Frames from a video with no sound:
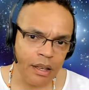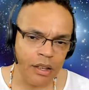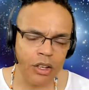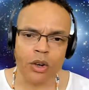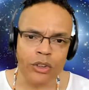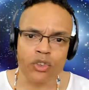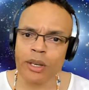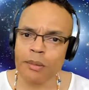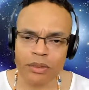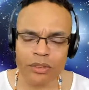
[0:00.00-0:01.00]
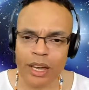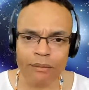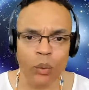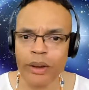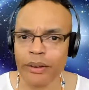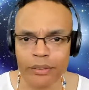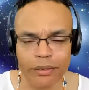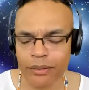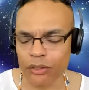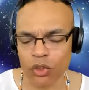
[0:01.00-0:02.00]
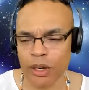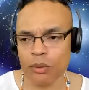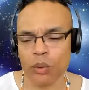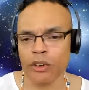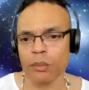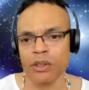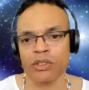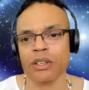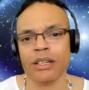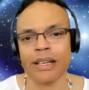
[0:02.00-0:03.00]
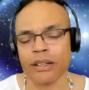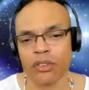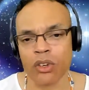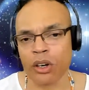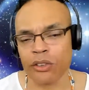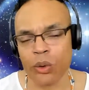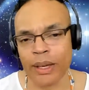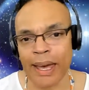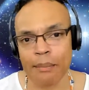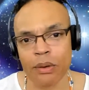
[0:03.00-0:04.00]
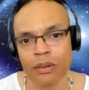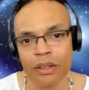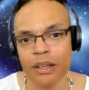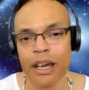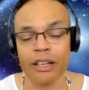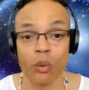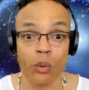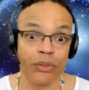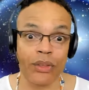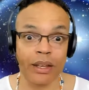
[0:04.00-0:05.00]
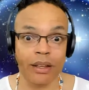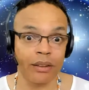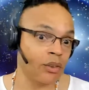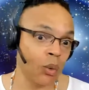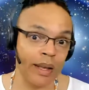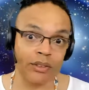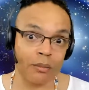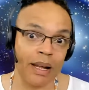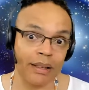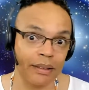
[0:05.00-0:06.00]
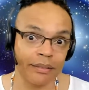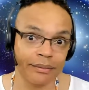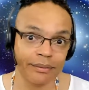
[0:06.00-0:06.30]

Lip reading: in dreams, you have weird dreams where you'll be sitting down and talking to a camel and you won't think twice about it.